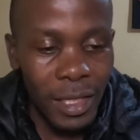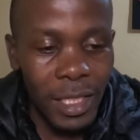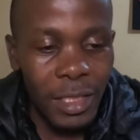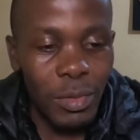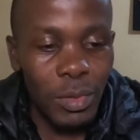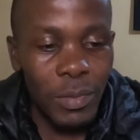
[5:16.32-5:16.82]

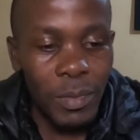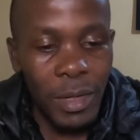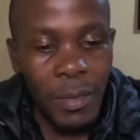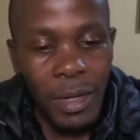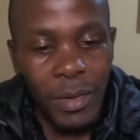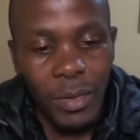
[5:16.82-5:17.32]
let's wish
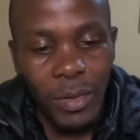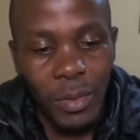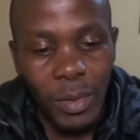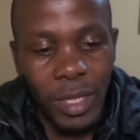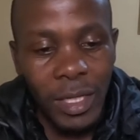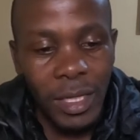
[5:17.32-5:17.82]
Baba
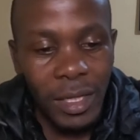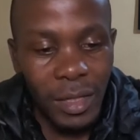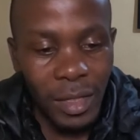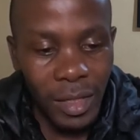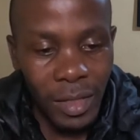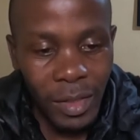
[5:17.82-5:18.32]
well.
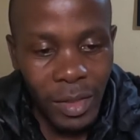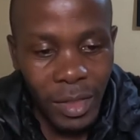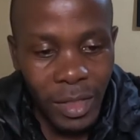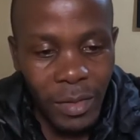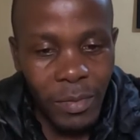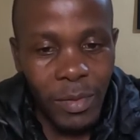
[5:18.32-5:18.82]

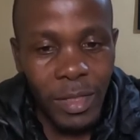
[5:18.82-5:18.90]
If